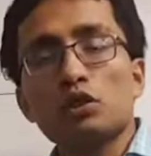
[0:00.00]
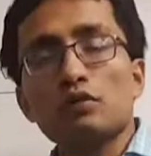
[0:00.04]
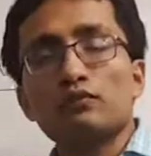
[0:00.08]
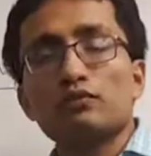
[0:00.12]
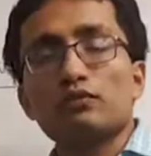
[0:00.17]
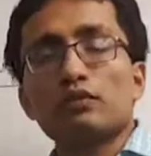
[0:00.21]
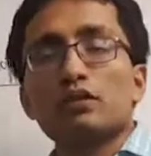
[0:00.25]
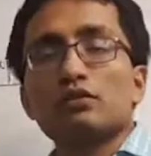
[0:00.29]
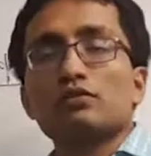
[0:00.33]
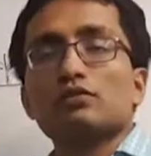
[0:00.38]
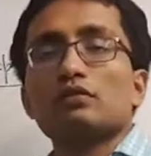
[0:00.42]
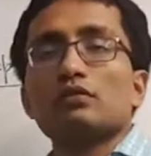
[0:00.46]

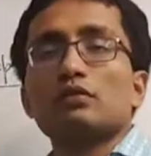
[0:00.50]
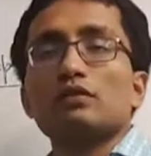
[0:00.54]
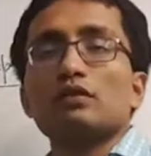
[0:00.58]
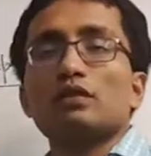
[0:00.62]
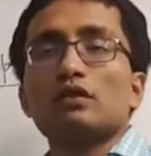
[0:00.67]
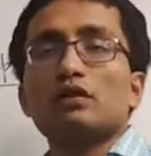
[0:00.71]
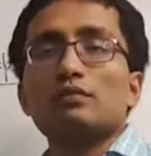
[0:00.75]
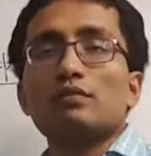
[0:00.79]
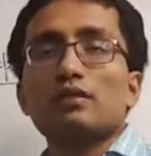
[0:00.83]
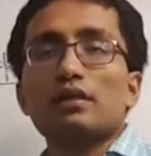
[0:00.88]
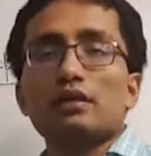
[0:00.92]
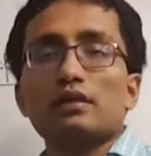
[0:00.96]
of national
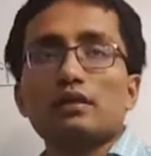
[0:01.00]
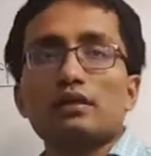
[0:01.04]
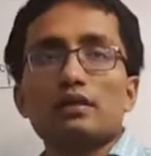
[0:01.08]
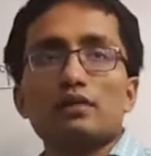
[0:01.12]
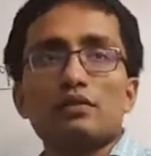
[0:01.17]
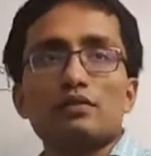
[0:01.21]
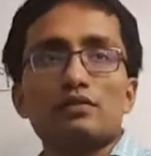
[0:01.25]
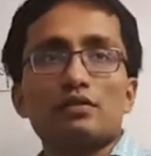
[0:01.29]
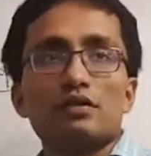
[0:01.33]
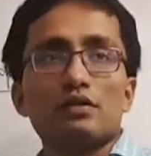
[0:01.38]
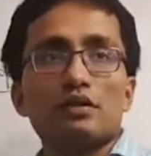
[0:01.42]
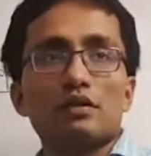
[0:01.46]
income, that
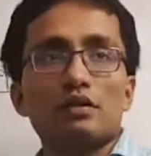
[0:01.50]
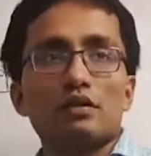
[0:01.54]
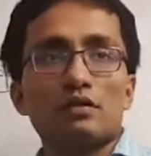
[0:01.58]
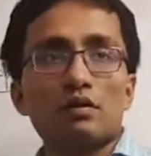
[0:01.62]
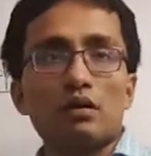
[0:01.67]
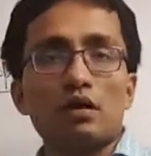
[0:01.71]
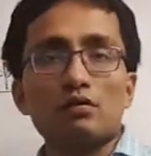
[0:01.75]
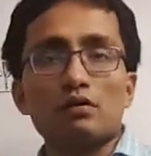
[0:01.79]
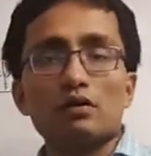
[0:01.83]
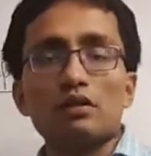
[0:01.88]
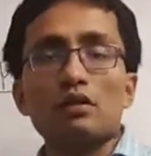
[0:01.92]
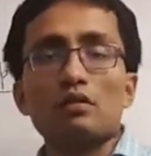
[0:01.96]
is
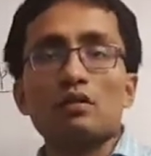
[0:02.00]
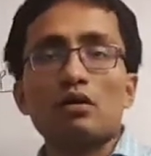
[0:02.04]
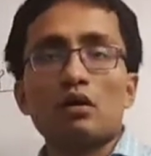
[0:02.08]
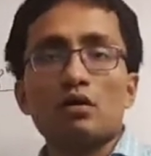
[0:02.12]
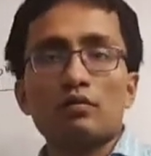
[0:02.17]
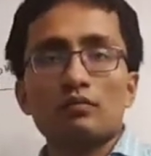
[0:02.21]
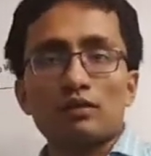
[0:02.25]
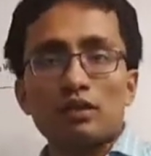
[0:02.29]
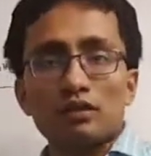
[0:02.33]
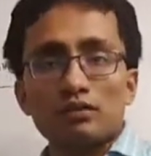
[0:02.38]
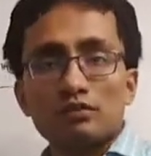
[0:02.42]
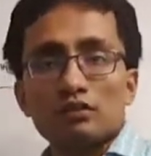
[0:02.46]
how
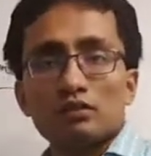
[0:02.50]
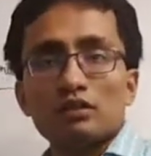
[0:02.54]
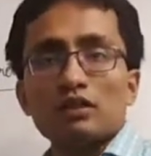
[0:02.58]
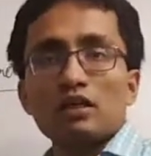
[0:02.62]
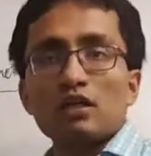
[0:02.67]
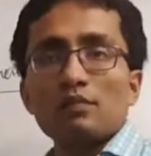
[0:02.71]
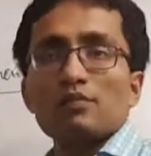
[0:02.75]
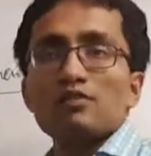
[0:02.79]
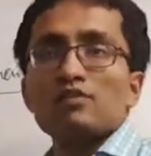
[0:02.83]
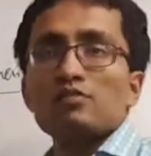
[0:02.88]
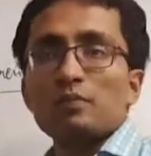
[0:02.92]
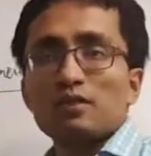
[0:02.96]
the national
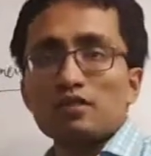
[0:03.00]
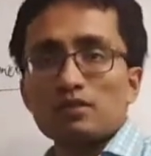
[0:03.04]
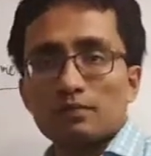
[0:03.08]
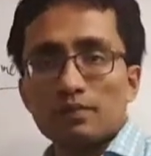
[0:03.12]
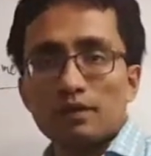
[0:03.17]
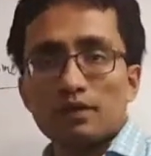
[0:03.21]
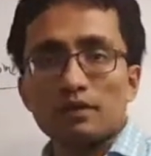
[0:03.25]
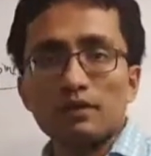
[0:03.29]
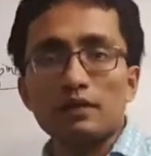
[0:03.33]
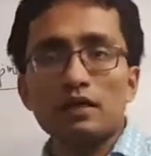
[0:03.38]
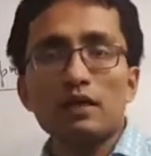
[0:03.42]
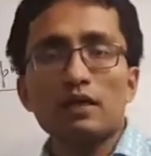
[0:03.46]
income is being
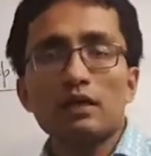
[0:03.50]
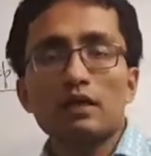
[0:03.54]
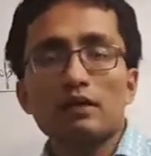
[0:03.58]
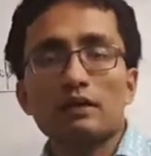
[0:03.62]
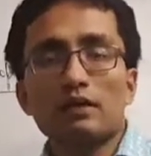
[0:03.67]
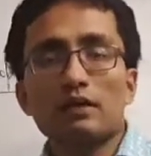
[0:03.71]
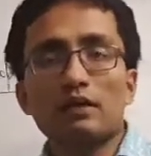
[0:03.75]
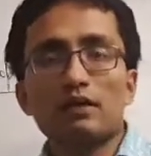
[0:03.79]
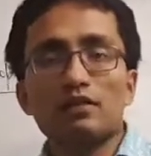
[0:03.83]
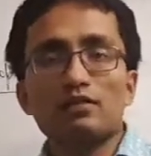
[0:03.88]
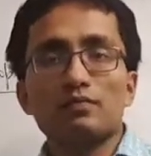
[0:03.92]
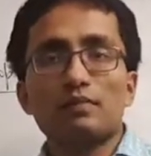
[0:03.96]
spent,
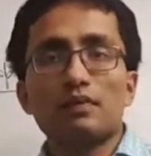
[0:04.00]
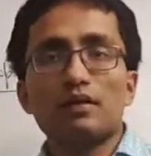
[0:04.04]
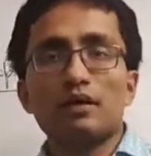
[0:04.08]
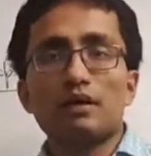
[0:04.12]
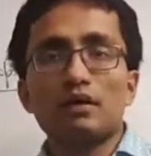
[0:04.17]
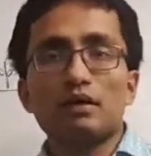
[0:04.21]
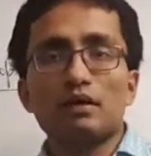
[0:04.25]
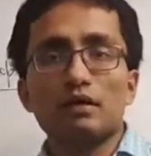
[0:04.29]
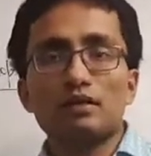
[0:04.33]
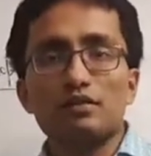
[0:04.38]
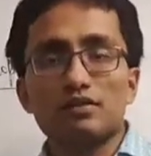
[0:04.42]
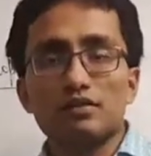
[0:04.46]
that is
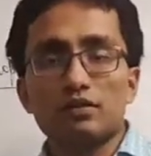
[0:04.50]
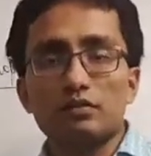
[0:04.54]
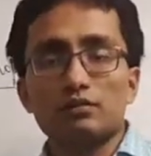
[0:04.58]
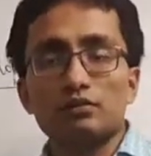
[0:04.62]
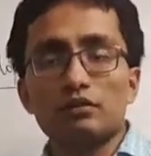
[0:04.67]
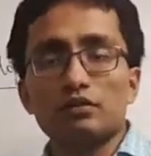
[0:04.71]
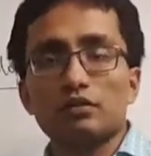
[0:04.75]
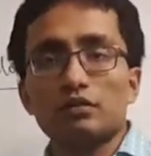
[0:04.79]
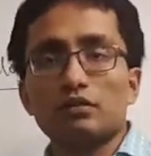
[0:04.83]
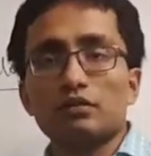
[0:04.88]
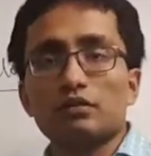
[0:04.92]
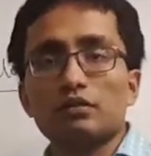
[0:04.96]
behind
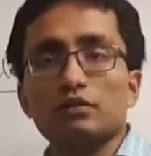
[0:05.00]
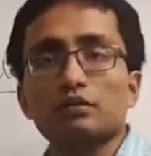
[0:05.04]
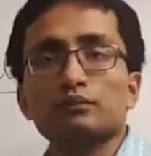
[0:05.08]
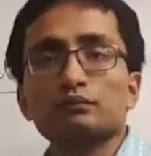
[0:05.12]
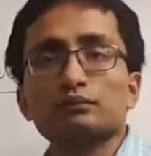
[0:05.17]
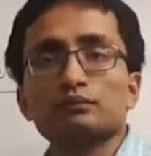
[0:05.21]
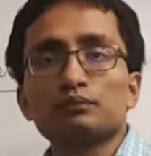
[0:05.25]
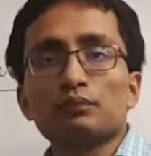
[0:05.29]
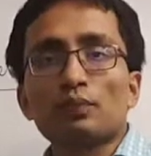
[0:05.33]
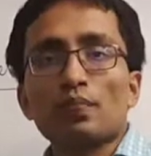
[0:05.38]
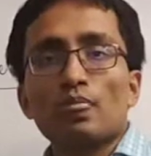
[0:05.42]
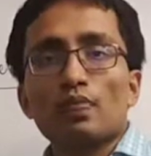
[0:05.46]
consumption,
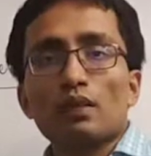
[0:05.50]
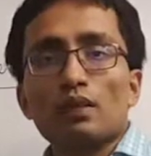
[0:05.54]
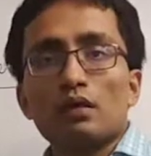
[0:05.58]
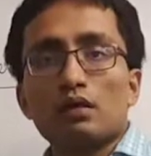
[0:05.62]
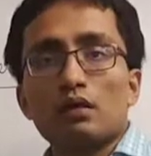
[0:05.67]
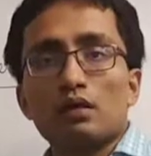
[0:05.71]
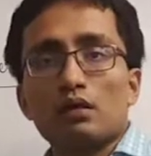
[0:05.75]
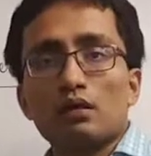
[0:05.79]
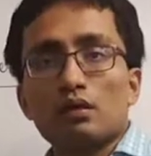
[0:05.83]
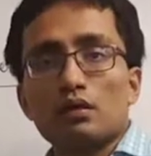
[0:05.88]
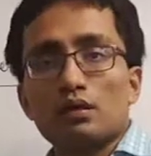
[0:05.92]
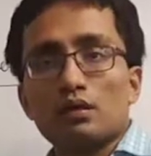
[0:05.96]

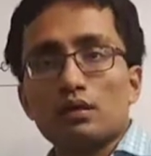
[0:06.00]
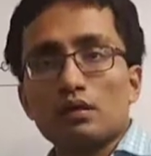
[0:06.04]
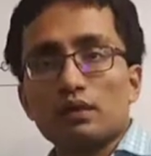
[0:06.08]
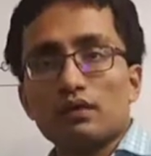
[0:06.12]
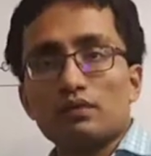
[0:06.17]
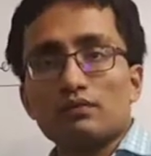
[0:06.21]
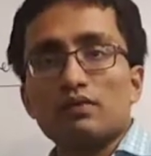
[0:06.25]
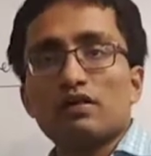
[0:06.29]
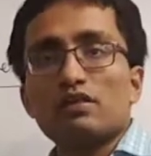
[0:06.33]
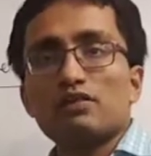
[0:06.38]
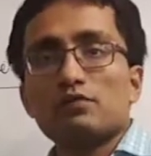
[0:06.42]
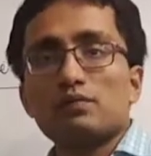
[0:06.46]

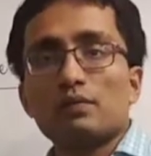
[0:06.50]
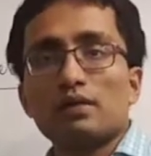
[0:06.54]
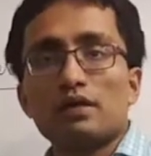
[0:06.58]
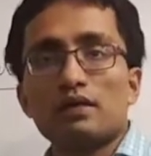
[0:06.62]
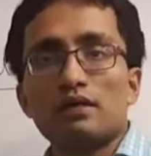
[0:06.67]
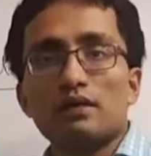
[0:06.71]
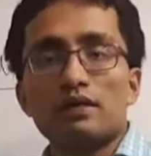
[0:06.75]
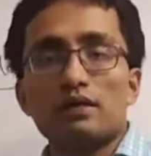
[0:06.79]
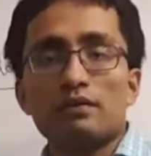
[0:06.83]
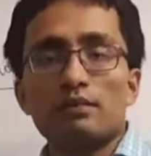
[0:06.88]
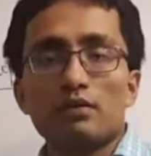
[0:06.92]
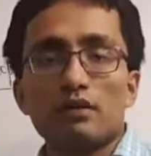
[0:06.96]

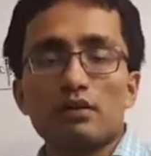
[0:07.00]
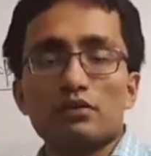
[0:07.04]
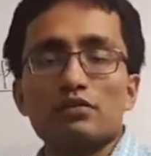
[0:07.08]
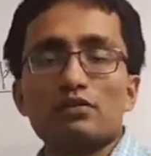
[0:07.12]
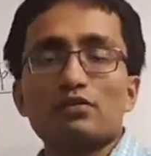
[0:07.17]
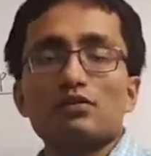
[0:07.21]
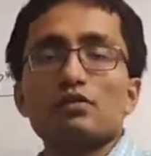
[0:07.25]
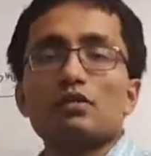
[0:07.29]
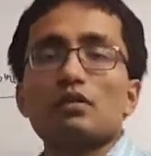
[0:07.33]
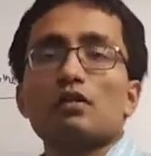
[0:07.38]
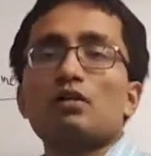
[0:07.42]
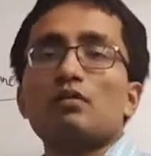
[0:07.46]
investment and
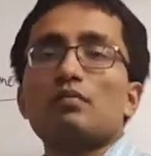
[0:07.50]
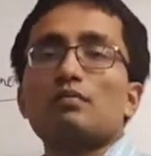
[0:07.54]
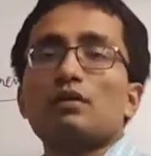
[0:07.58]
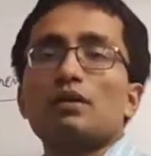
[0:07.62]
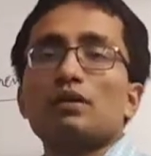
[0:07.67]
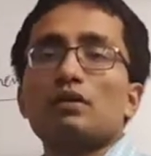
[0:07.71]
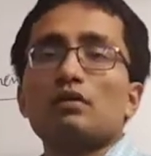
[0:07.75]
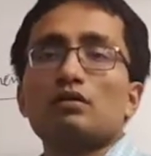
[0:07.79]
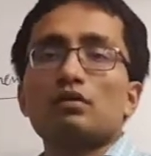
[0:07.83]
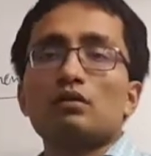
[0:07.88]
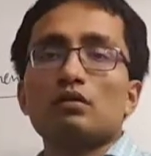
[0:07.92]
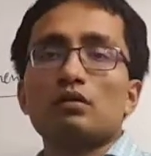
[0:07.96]
purchase of
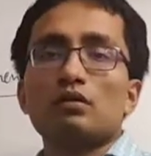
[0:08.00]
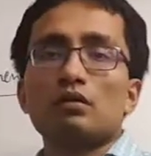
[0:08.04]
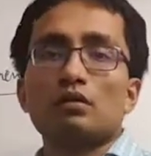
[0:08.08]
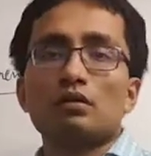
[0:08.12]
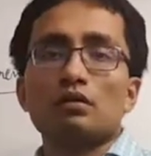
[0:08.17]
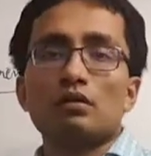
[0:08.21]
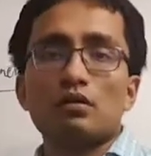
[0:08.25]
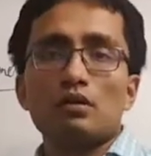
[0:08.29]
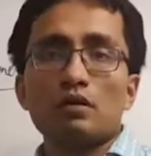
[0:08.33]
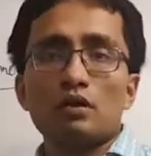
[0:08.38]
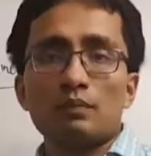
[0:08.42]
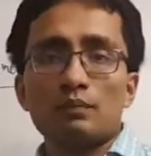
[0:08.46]
government,
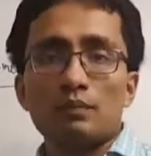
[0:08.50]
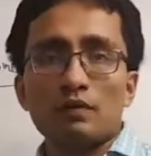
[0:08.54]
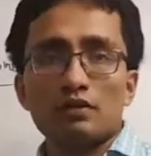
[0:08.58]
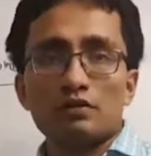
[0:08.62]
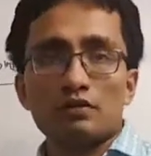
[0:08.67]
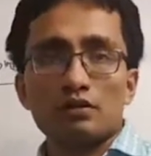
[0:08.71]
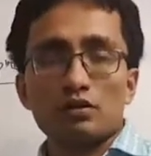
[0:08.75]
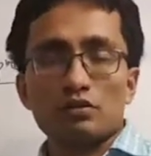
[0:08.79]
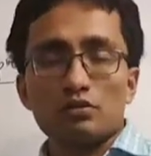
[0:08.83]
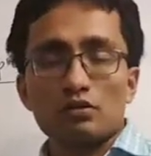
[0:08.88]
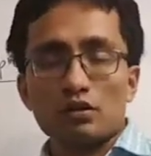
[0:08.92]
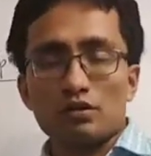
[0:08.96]

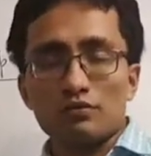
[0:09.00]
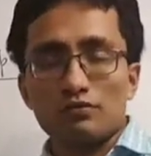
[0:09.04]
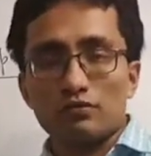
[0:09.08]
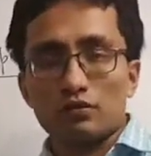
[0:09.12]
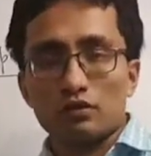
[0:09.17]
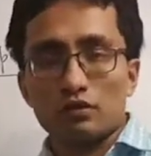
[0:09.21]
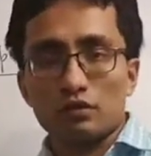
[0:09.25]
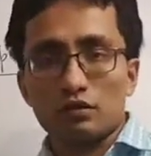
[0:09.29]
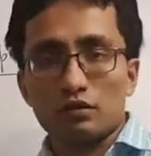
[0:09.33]
purchase of